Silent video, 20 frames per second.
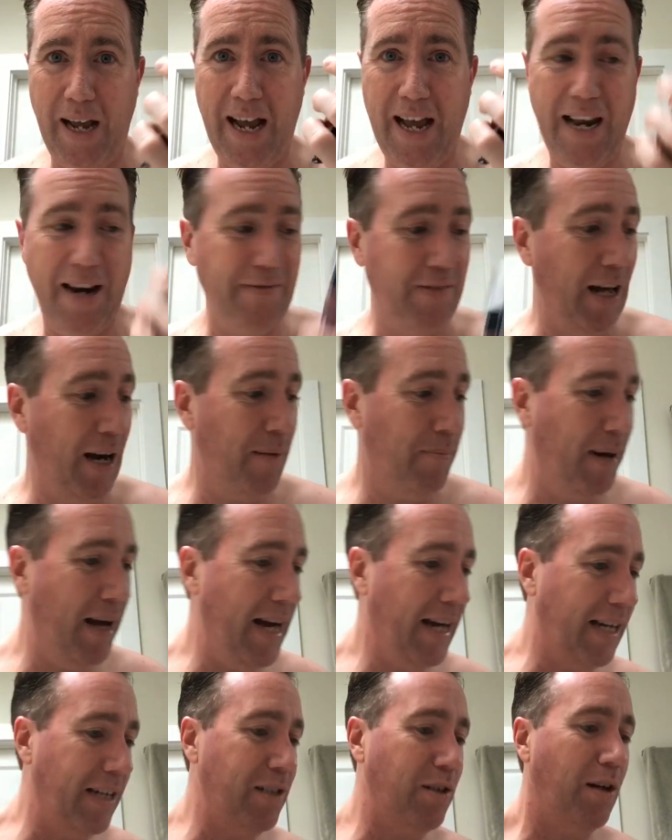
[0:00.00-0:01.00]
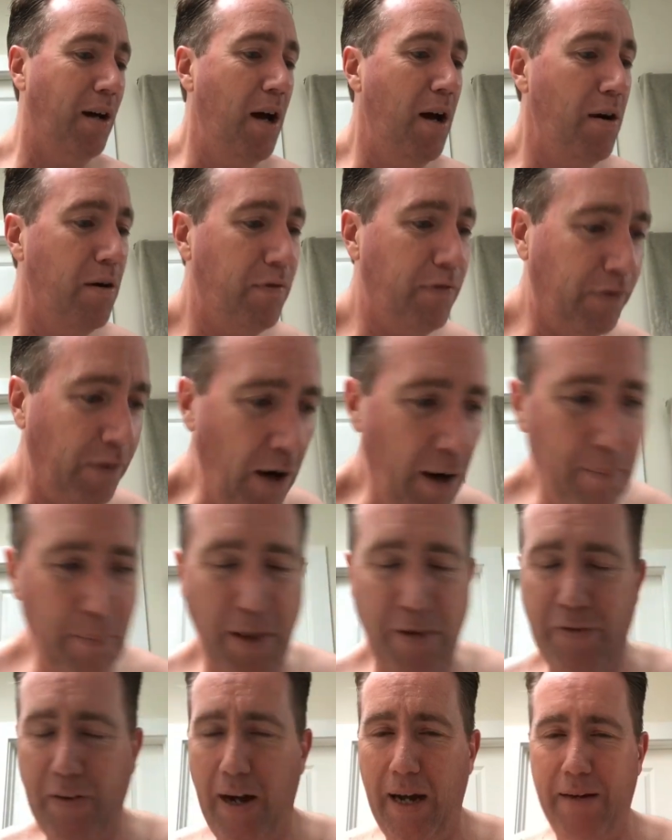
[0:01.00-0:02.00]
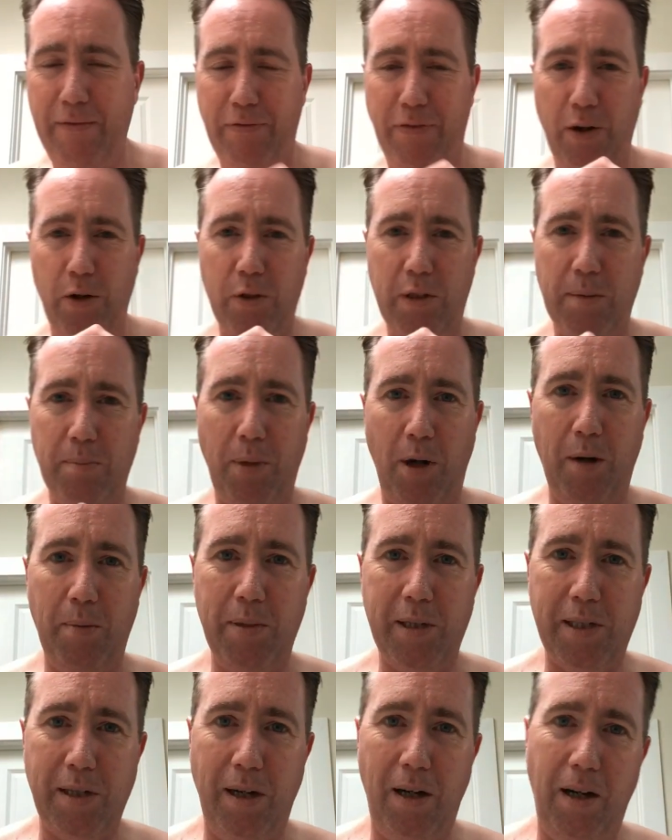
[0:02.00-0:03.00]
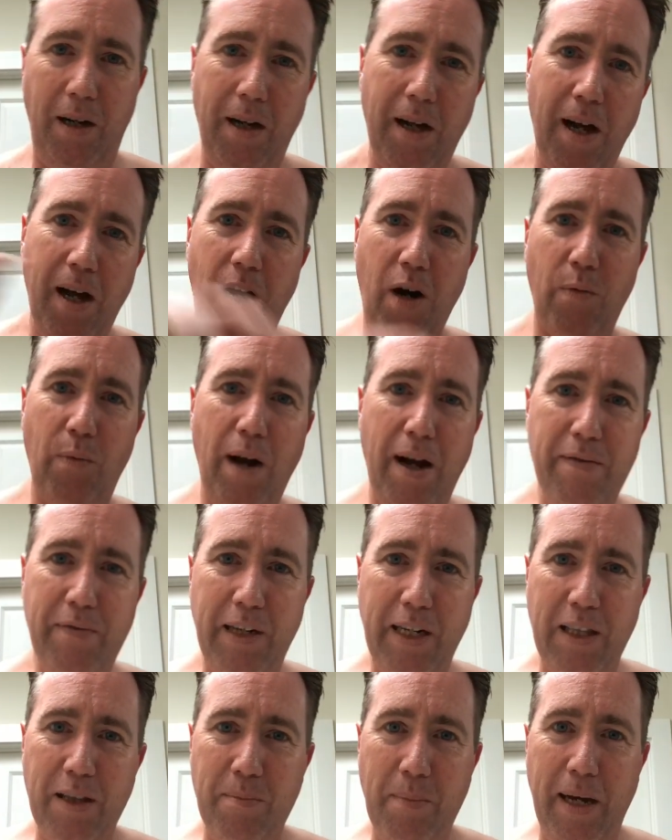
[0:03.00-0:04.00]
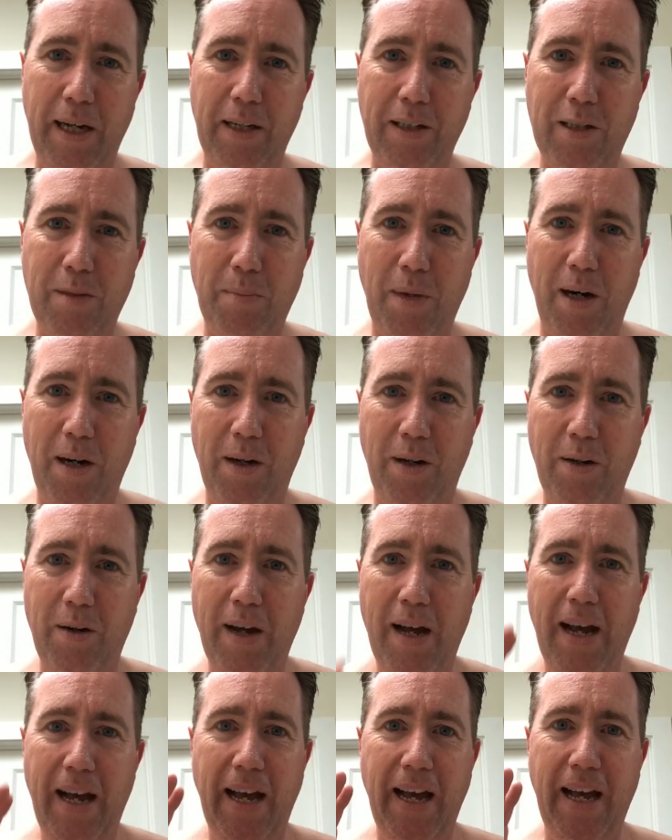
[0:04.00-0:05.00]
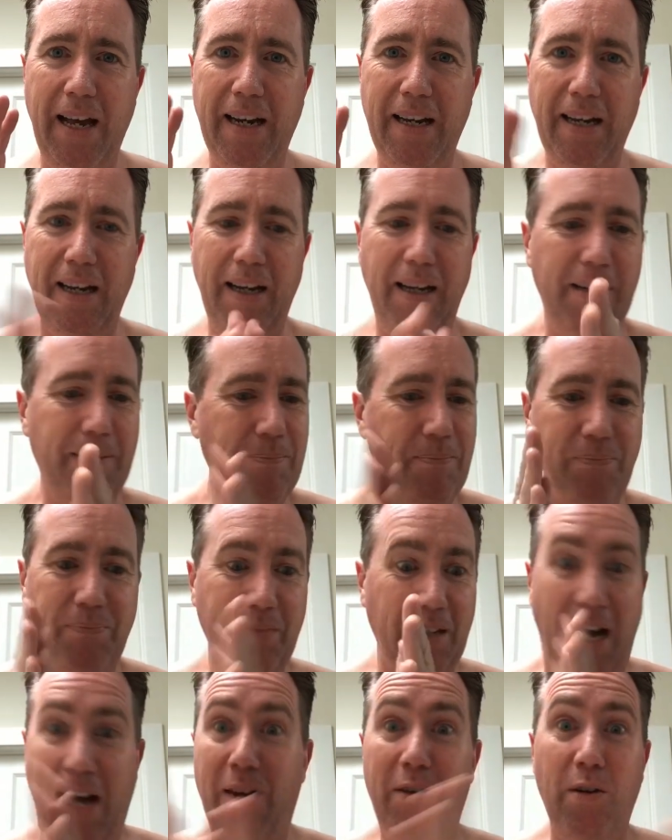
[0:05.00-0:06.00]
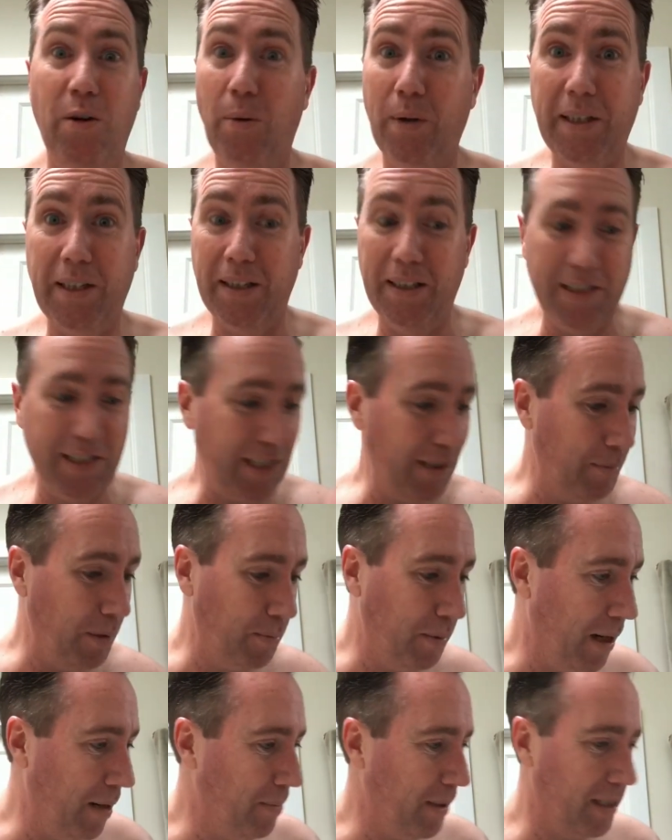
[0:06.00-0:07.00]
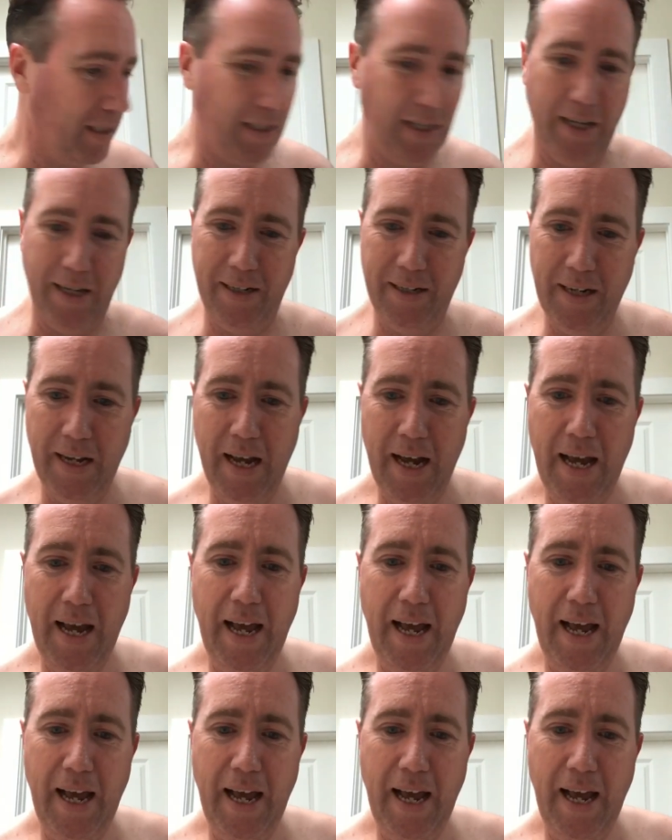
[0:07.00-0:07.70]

And I've got a package from the fine folks at Barbasol arriving in the mail tomorrow, and uh, I don't know what they're gonna send me, but I'm excited.